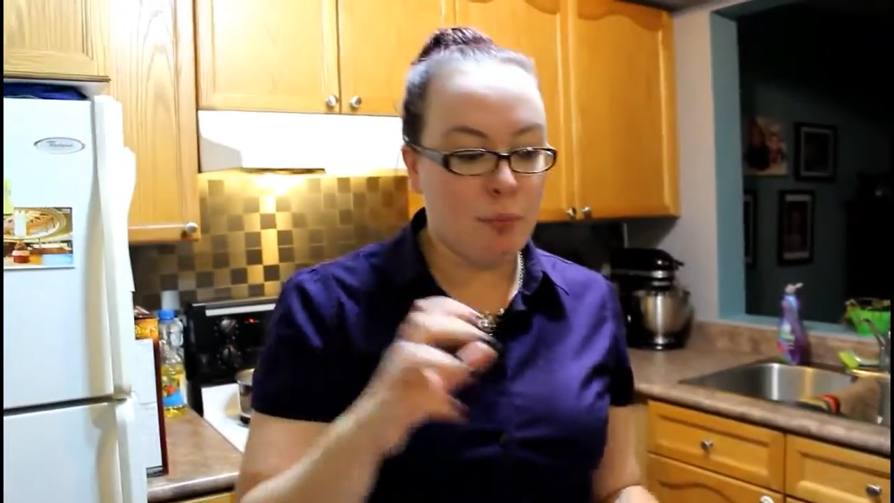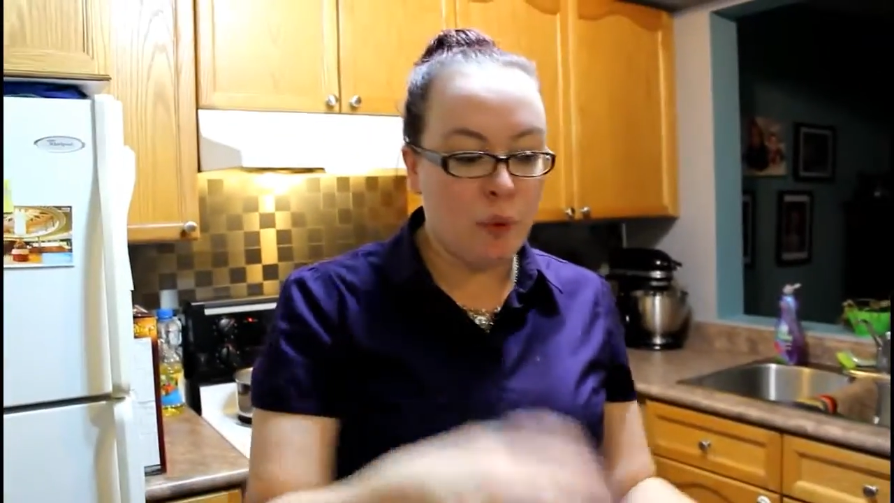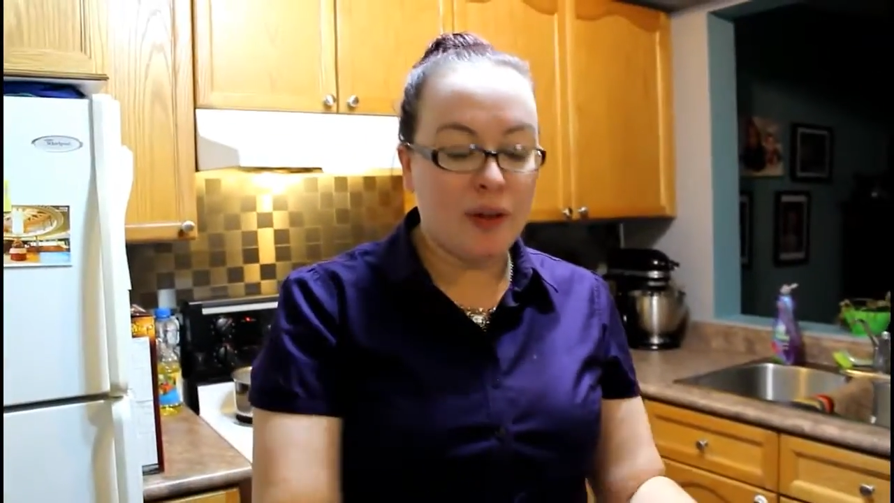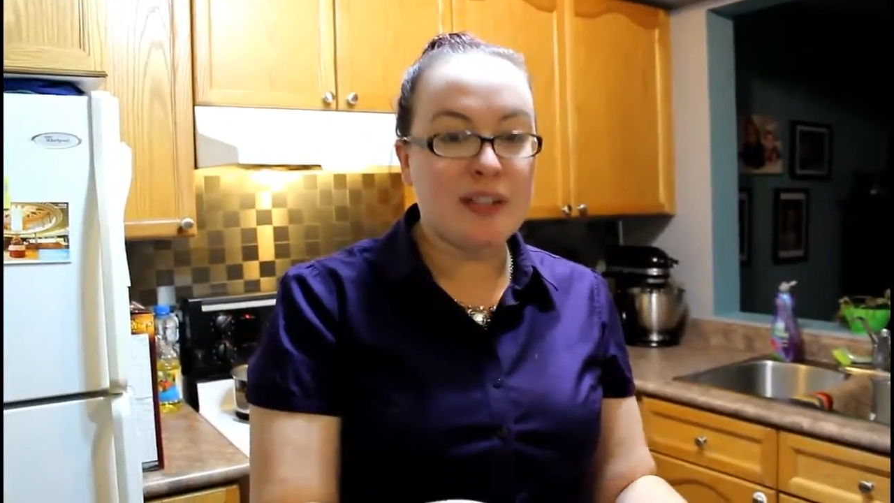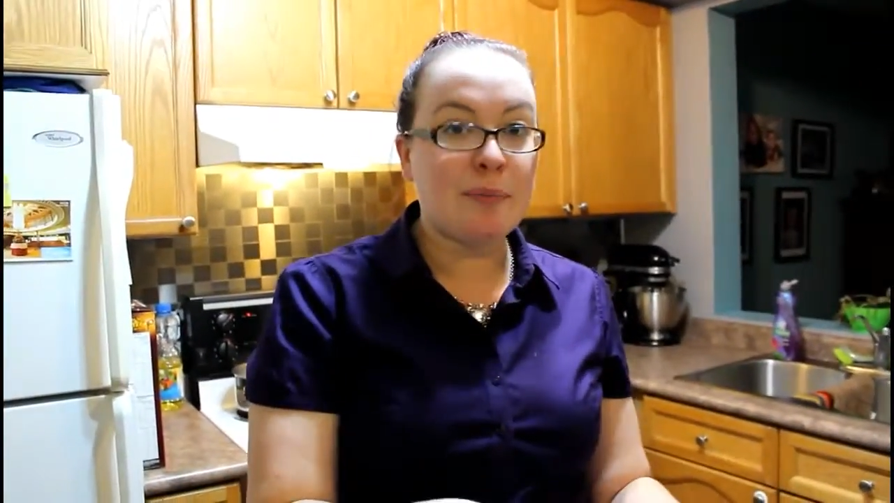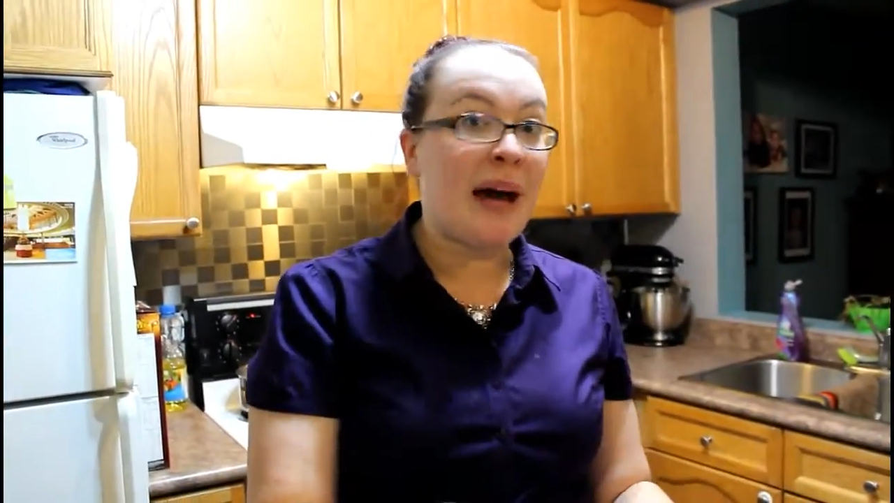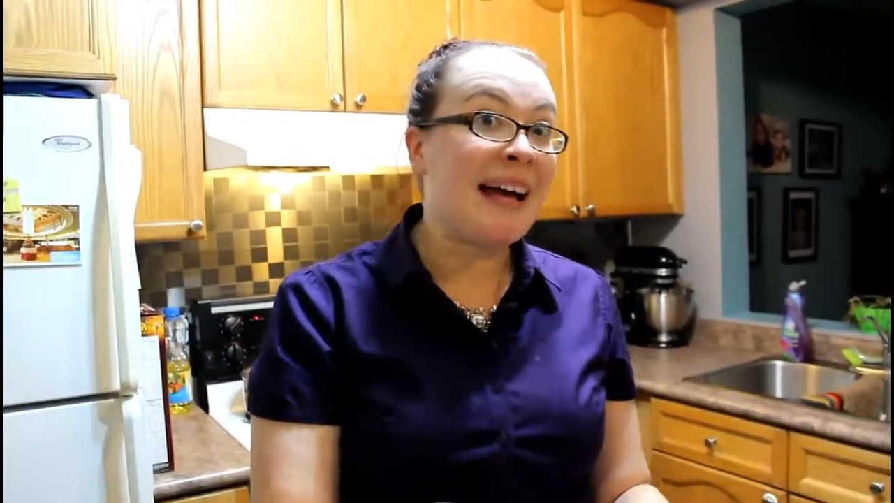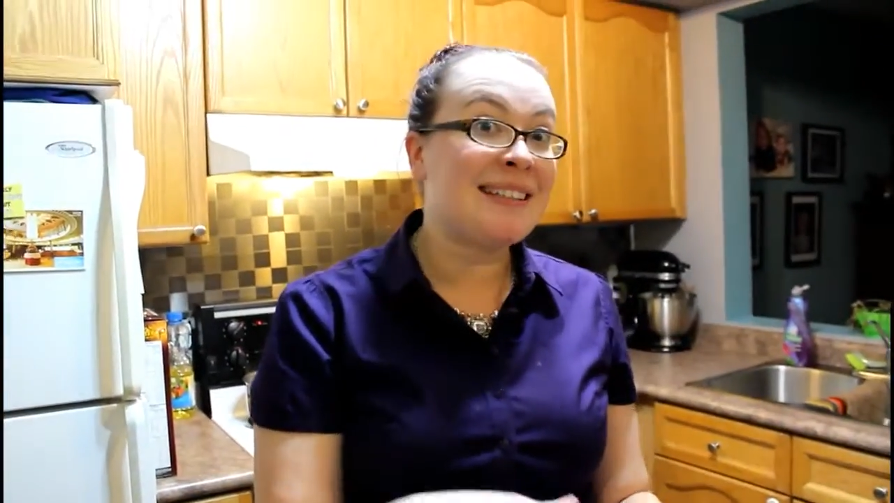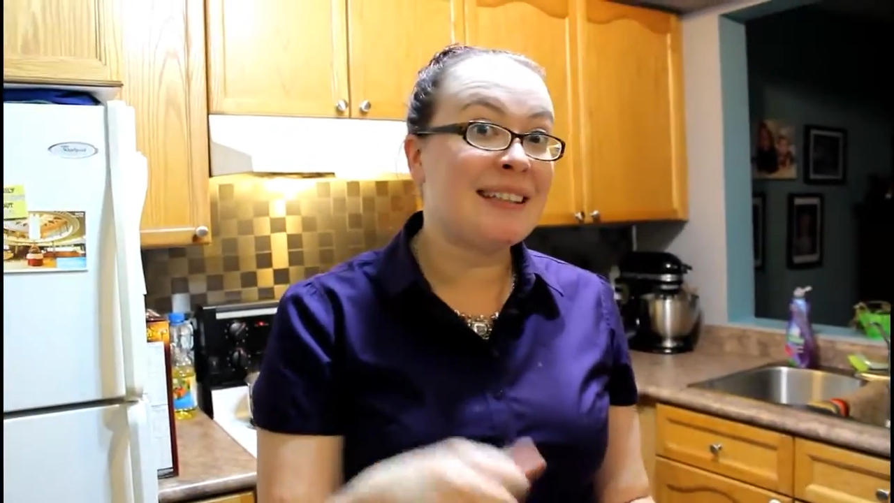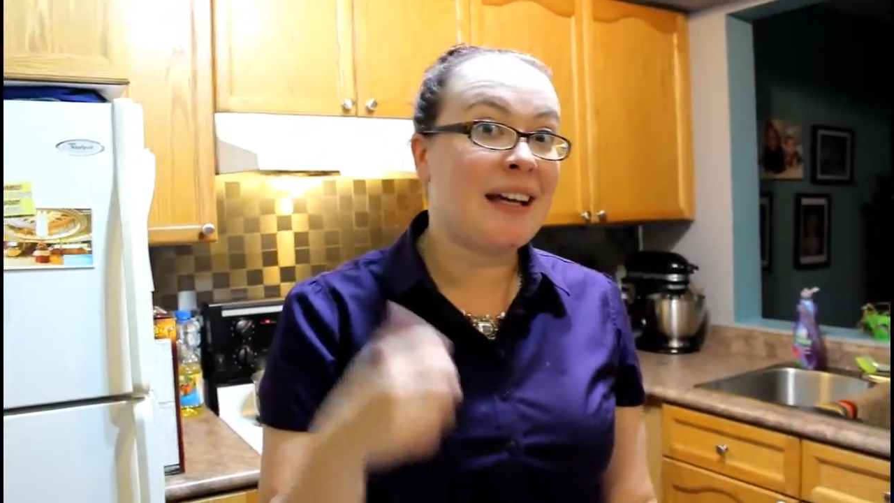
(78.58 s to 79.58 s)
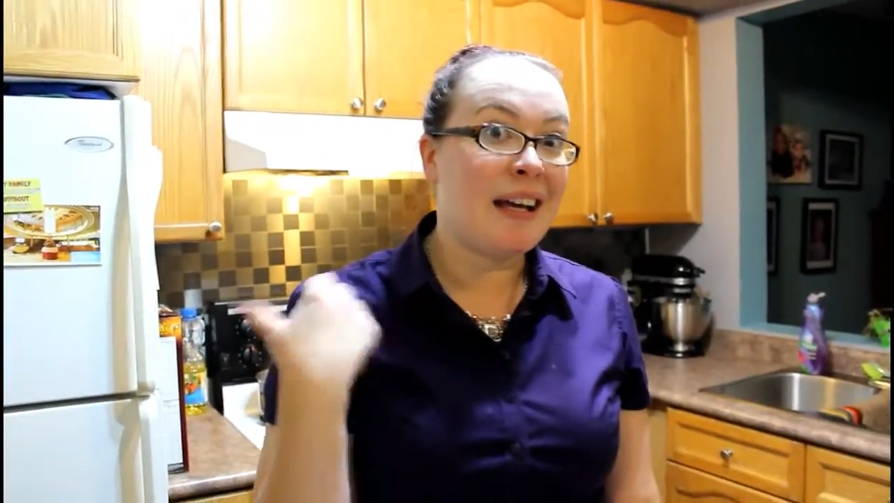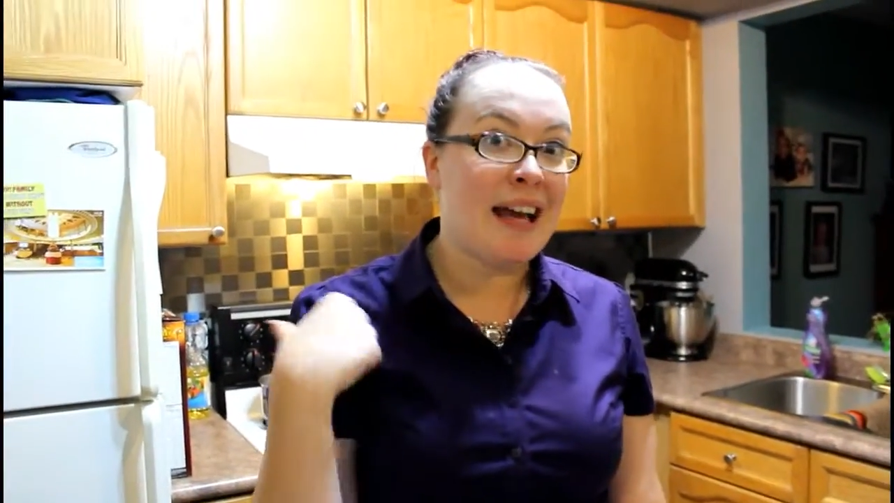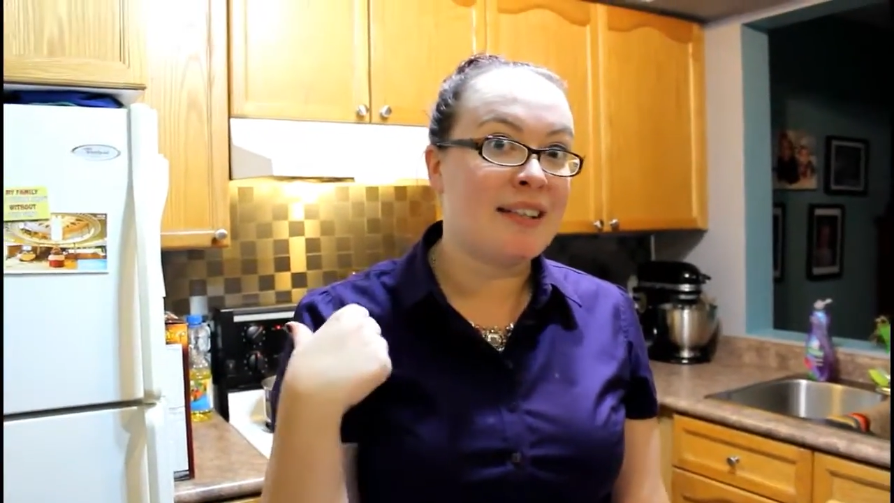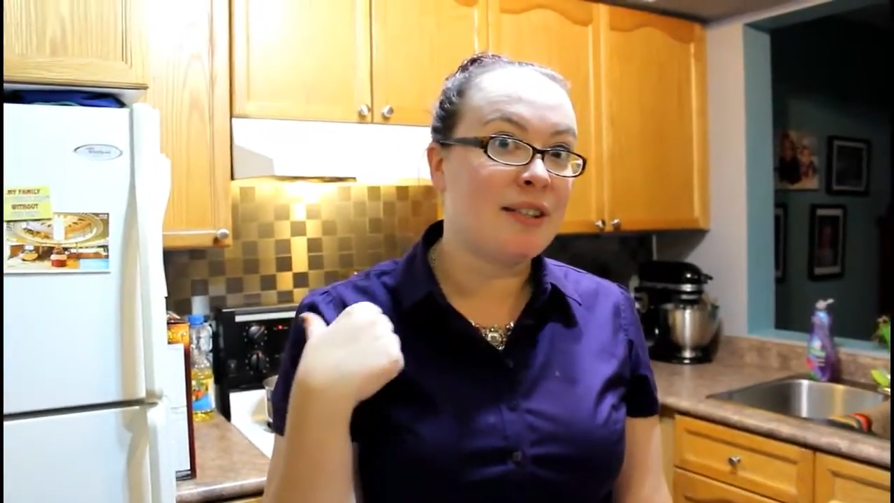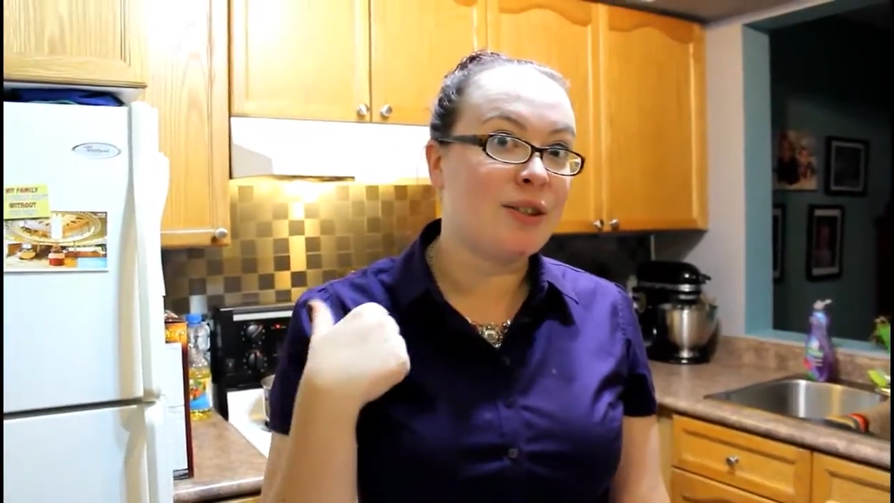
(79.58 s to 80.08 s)
boil some pasta
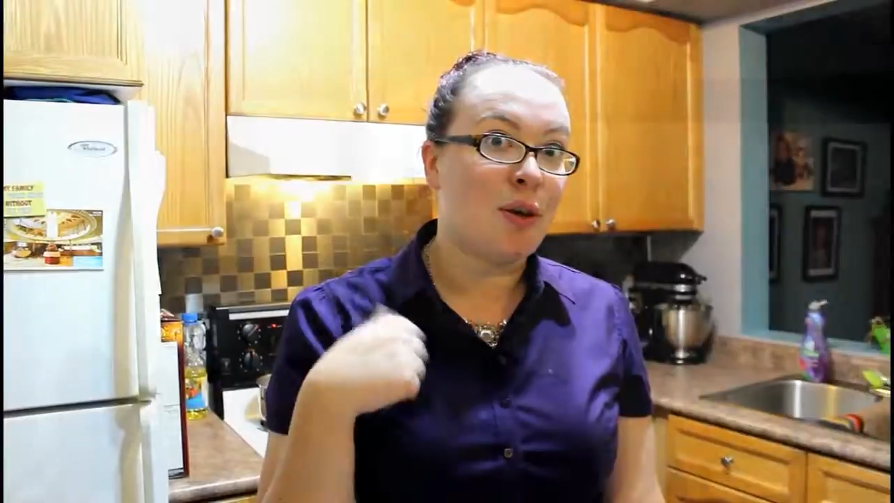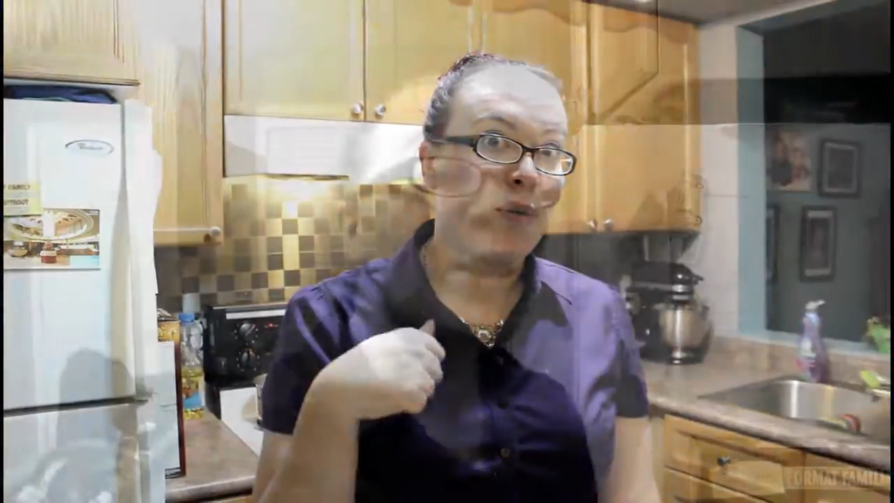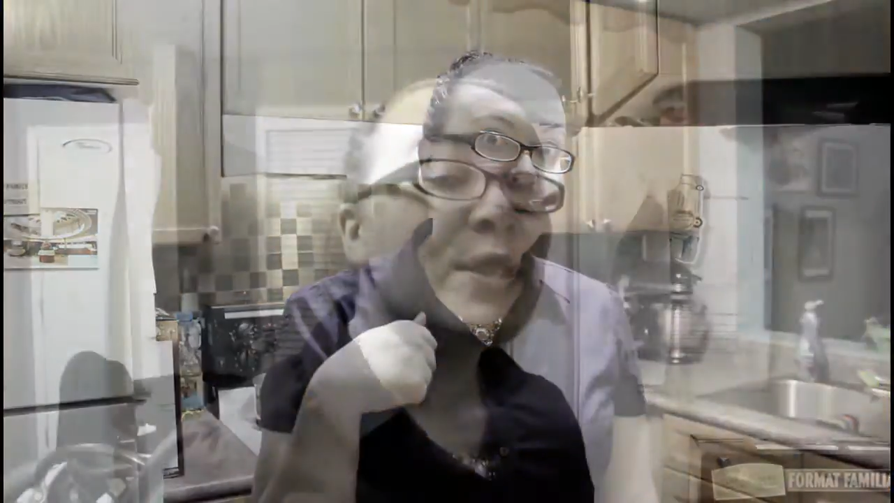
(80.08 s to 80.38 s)
and head to the.